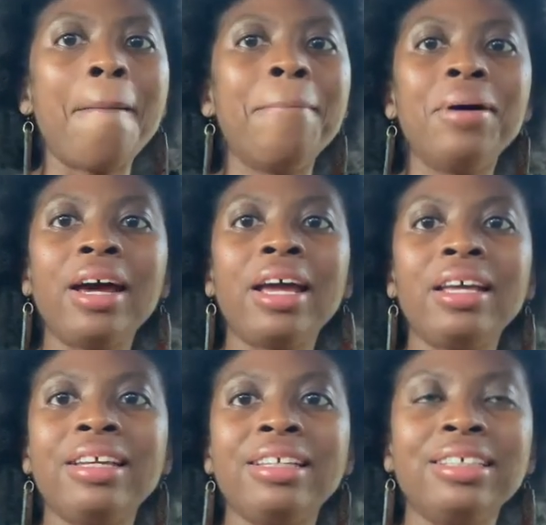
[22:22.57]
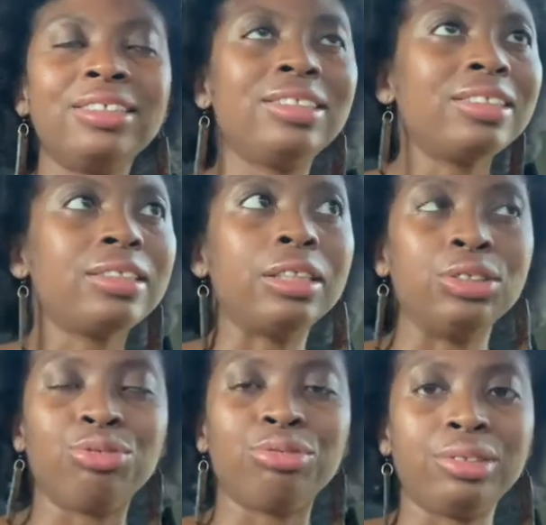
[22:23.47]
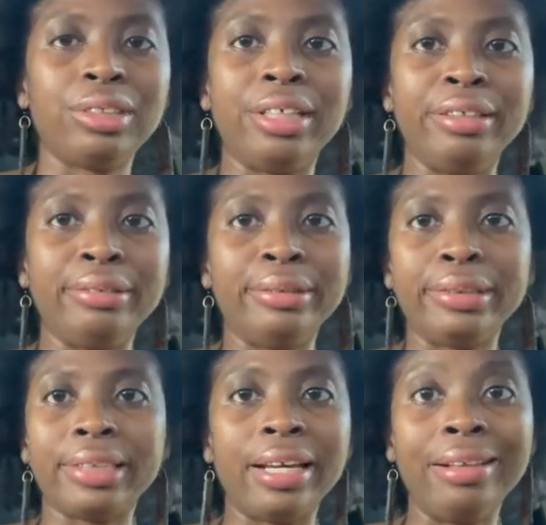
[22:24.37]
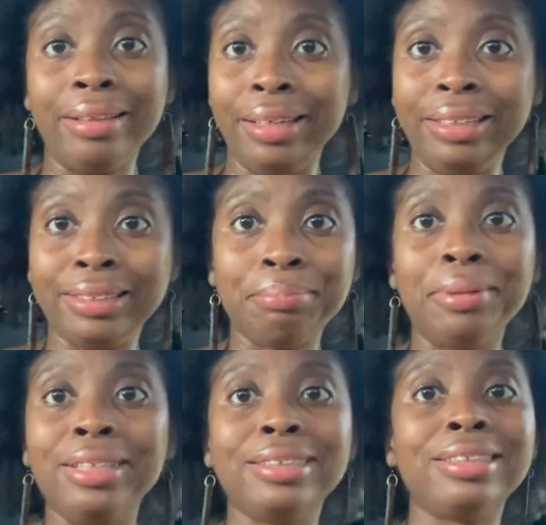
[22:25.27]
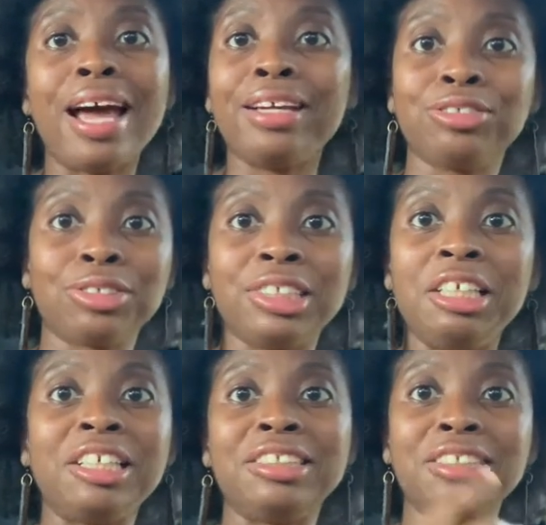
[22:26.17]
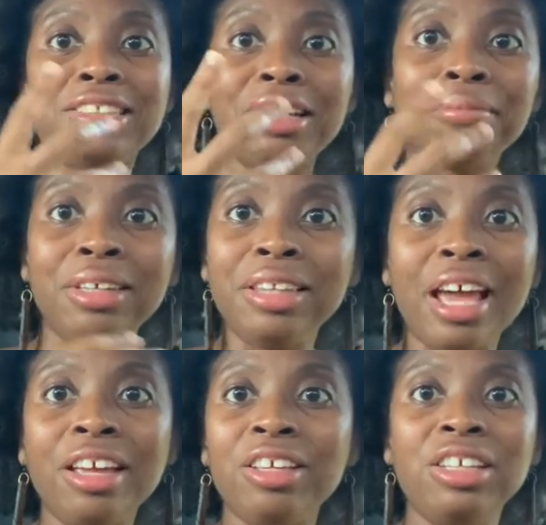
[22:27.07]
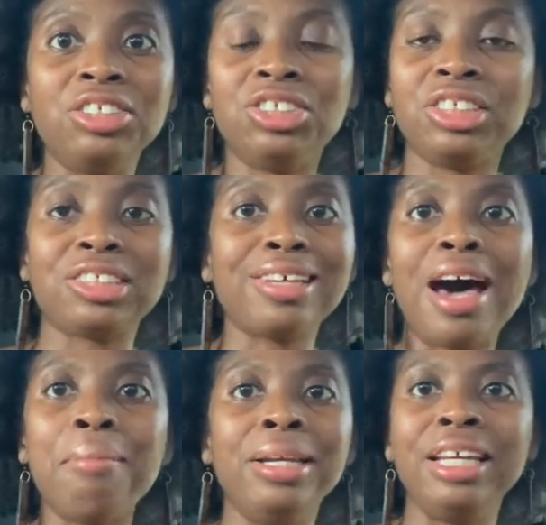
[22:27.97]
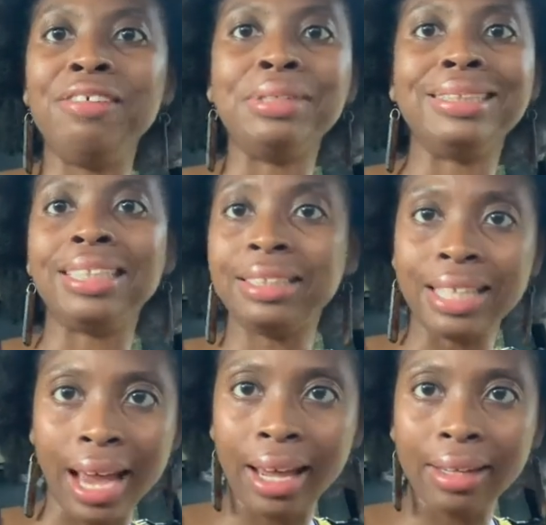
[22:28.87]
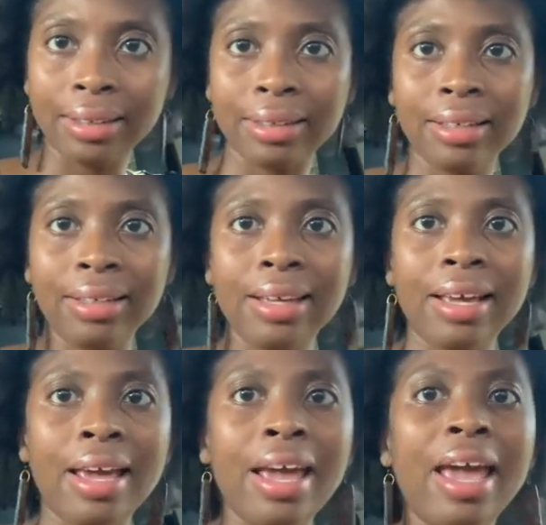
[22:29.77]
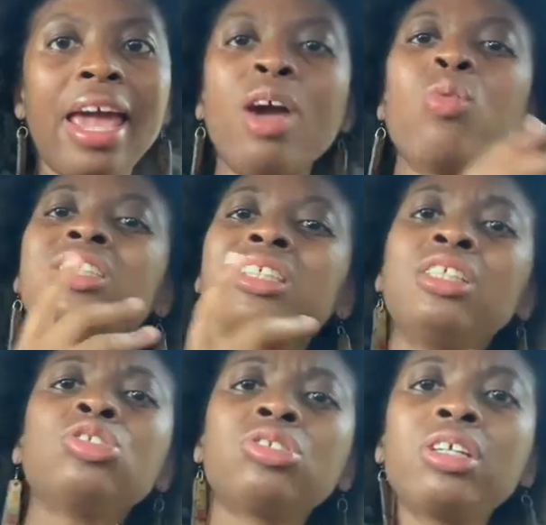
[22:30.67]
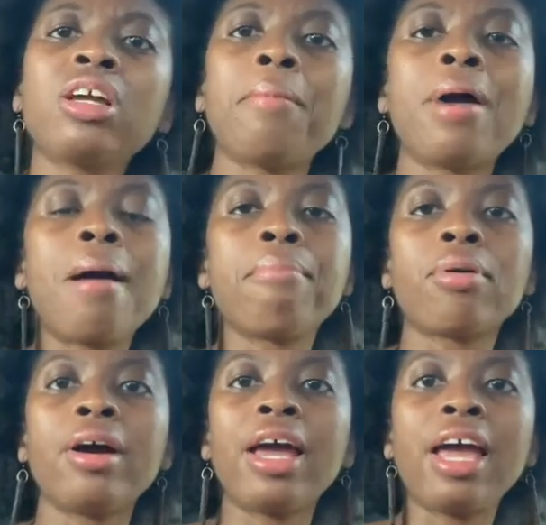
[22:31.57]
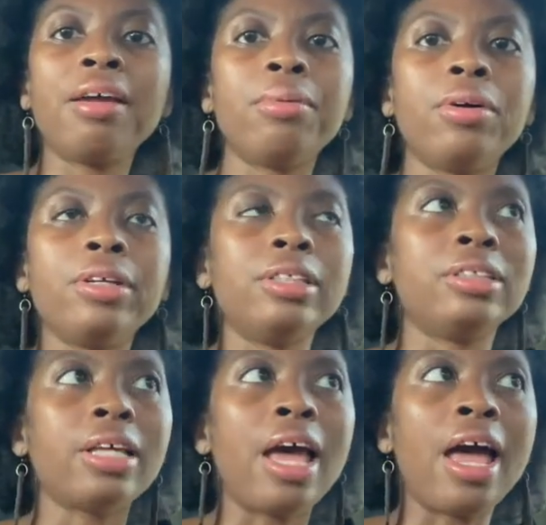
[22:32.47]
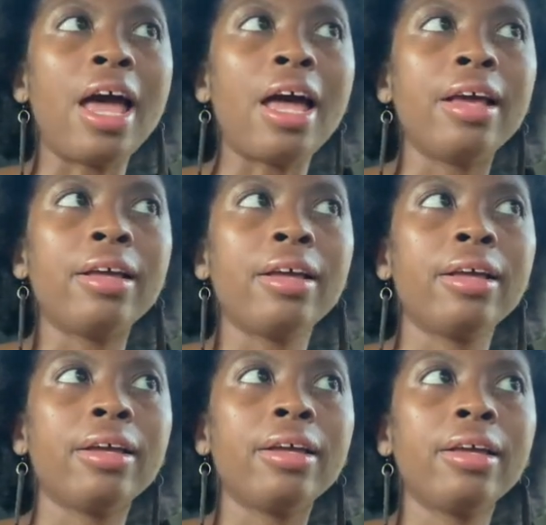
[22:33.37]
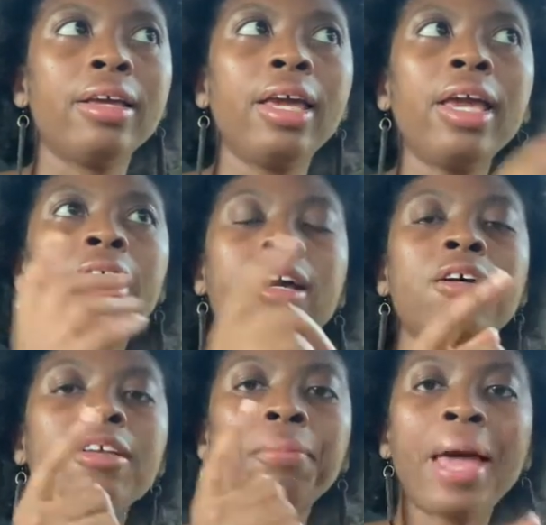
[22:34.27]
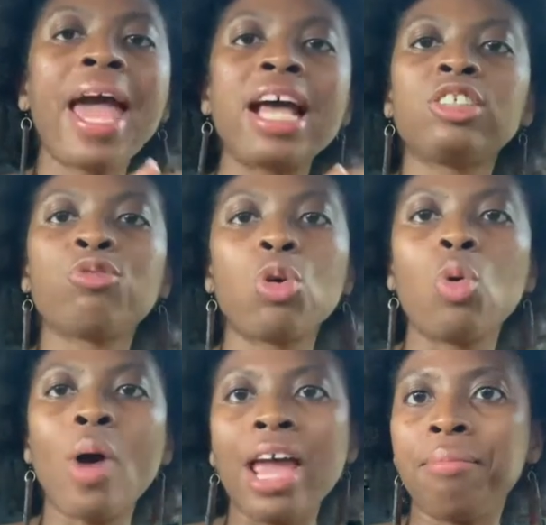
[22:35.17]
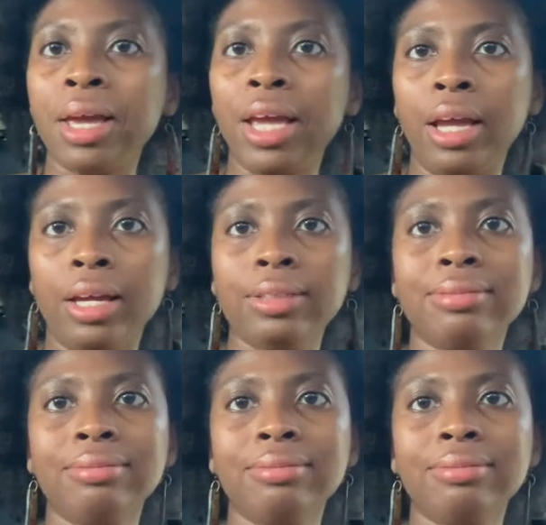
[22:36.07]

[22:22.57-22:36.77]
But it's just interesting, to say the least. But it's not interesting because it's something that is just common even today. And what's interesting about Bruh Abel is that he could have passed for a white man,